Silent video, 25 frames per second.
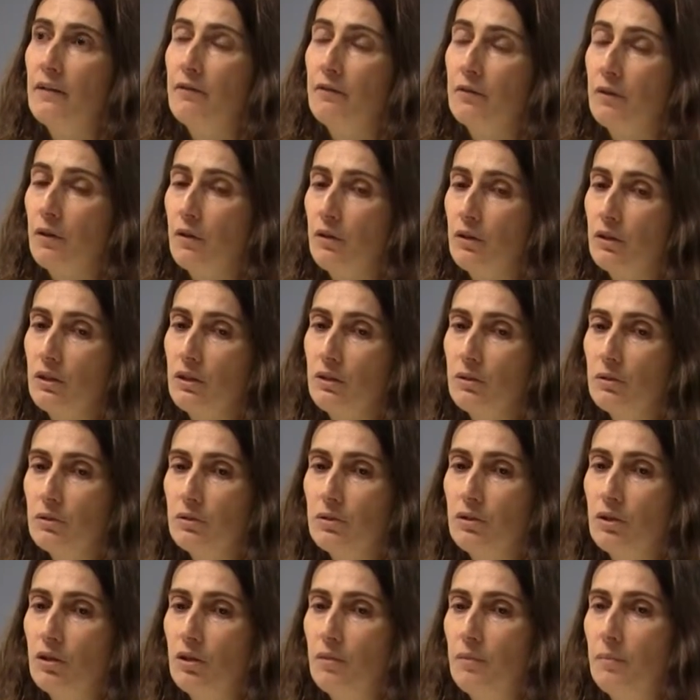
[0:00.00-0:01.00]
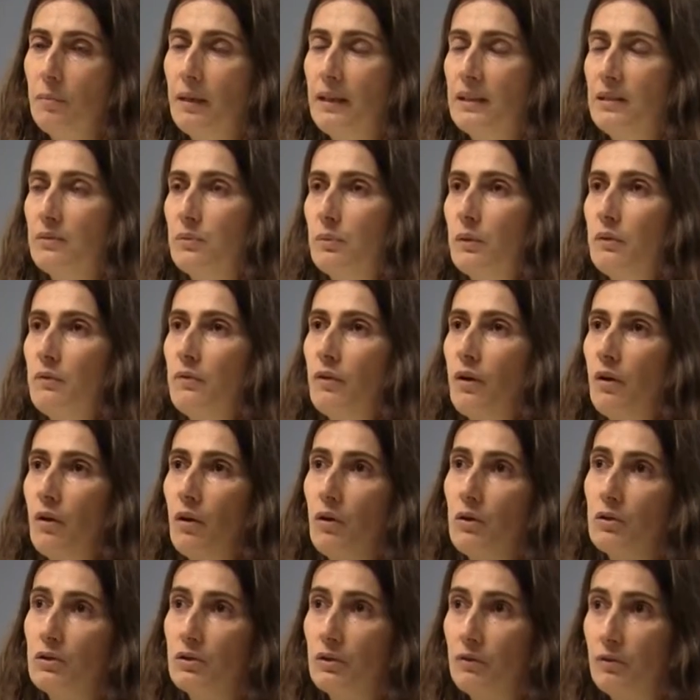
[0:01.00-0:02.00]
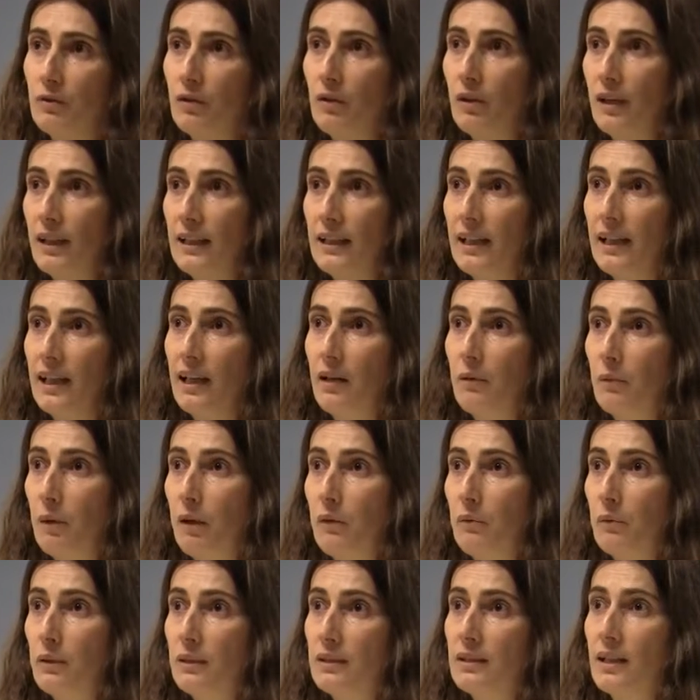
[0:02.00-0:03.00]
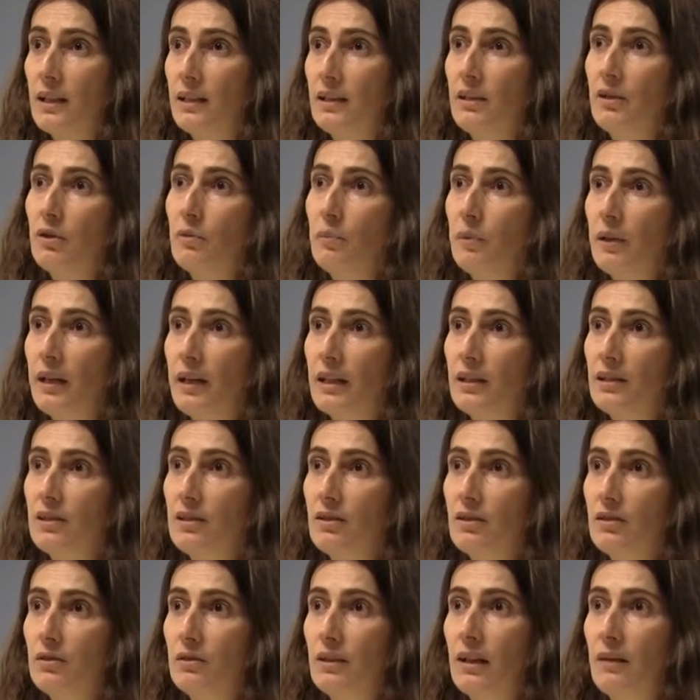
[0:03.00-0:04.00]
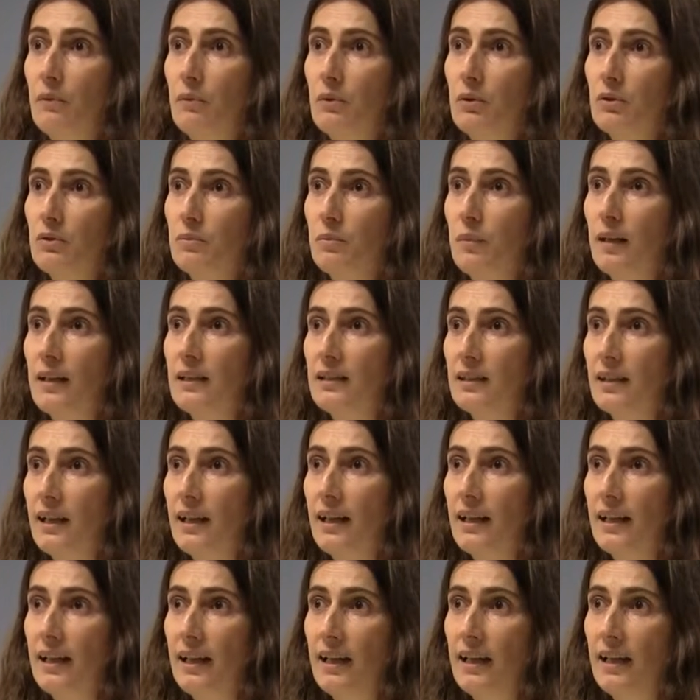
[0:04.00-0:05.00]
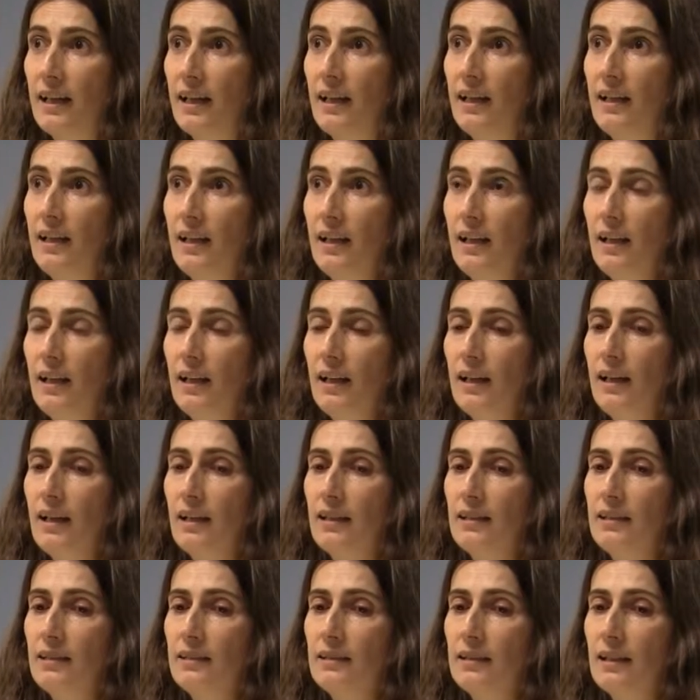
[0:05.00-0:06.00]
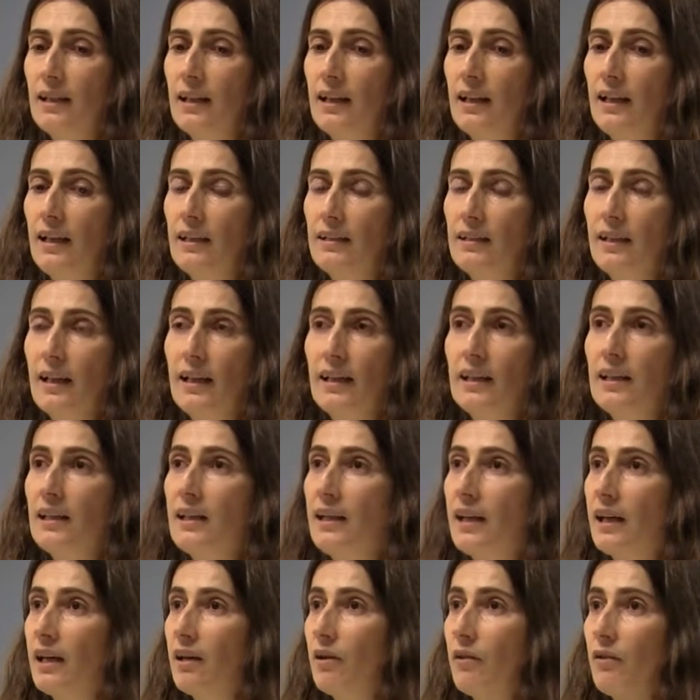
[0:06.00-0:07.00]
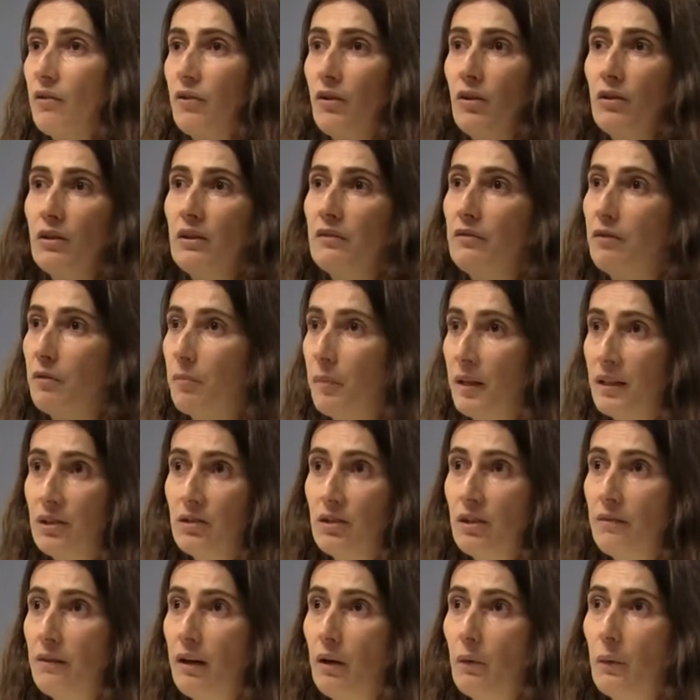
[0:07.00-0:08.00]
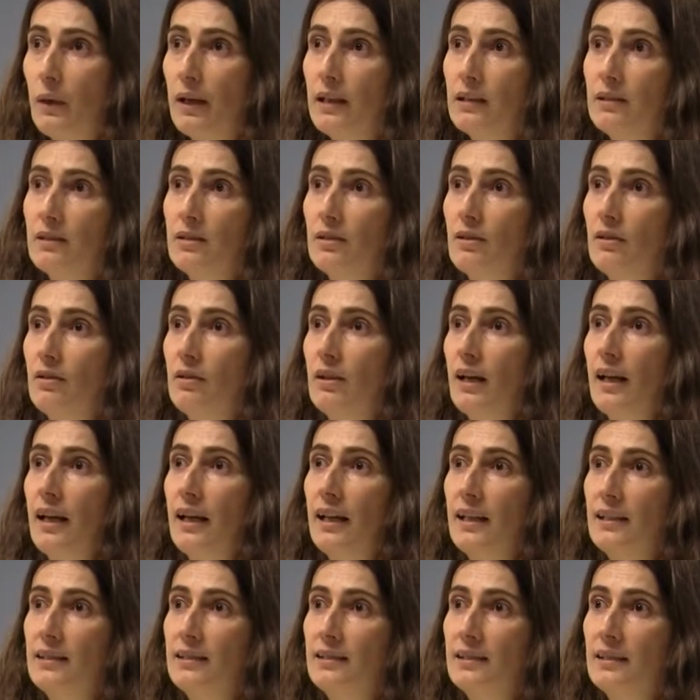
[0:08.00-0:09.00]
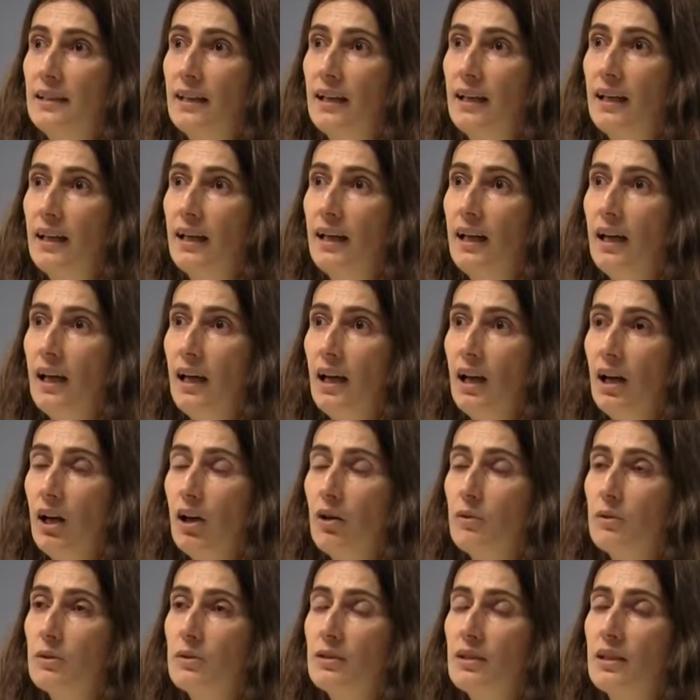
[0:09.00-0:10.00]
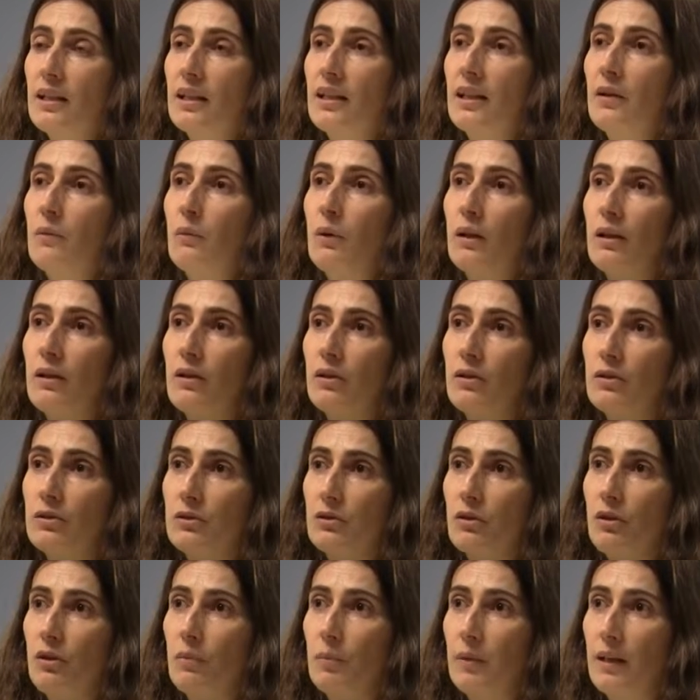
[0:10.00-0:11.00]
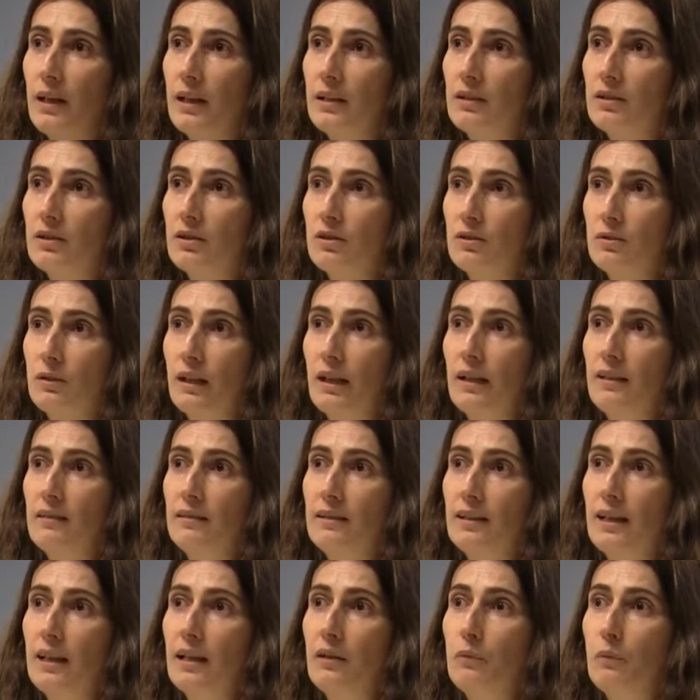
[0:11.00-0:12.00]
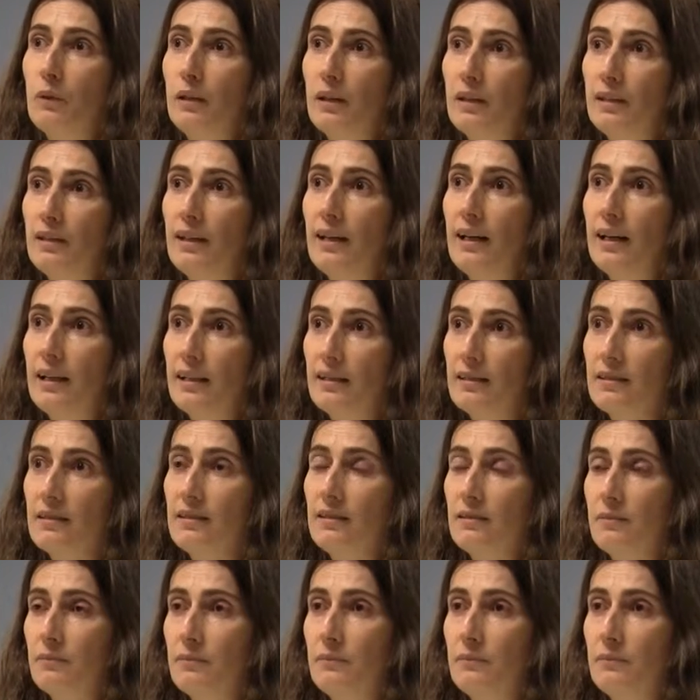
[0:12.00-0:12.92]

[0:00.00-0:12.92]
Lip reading: from Houston, but we follow also from Guyana when we started the operations. I was based in Guyana and taking care of all the formation evaluation and obviously the well control operations and dealing with the drillers.